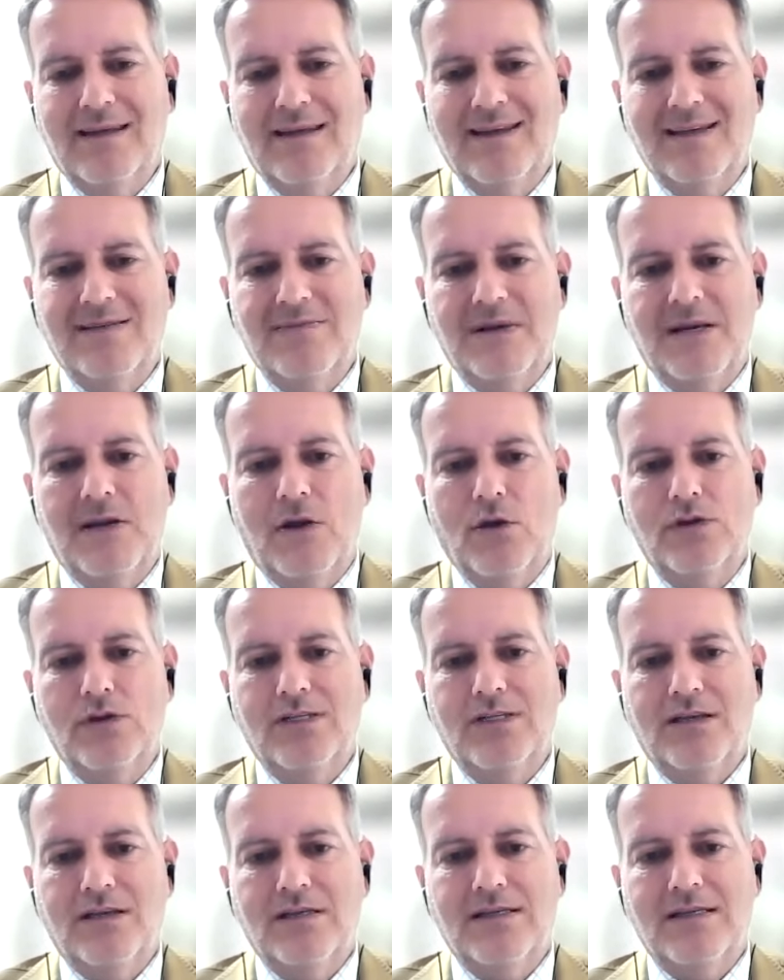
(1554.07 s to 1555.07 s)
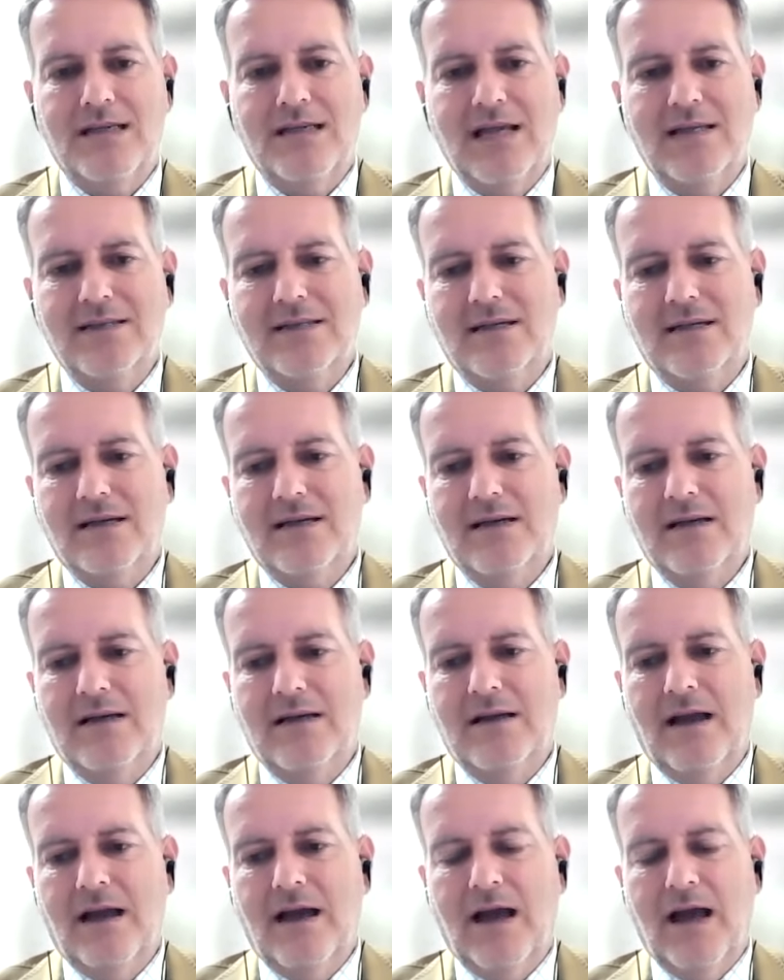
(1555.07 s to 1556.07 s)
There's been no successor
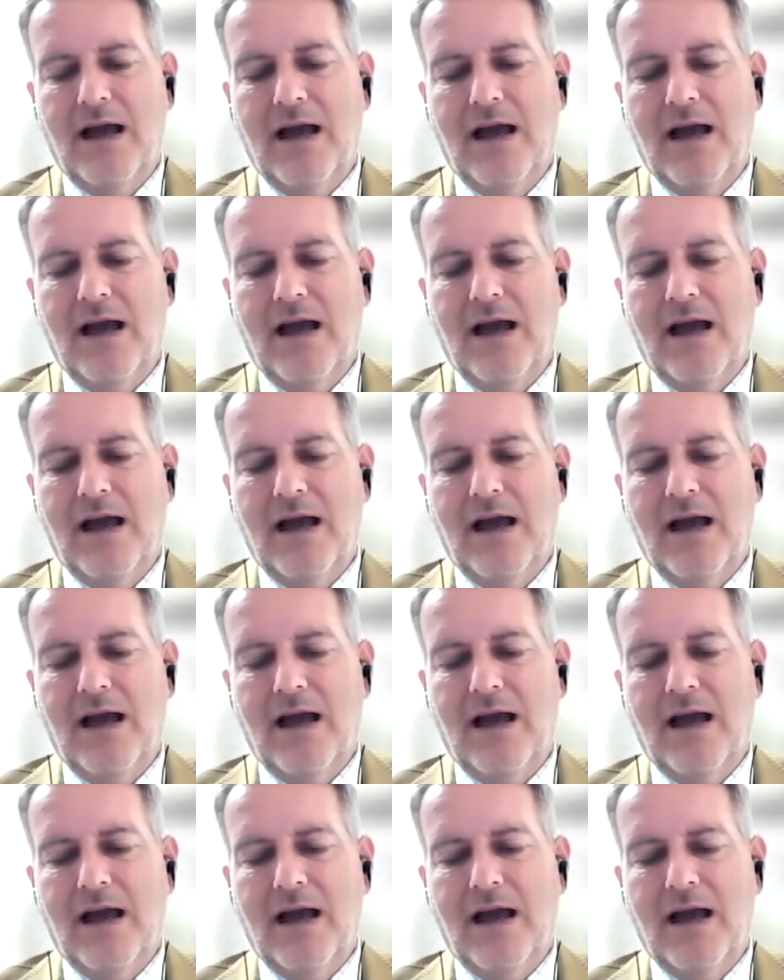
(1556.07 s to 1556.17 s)
uh,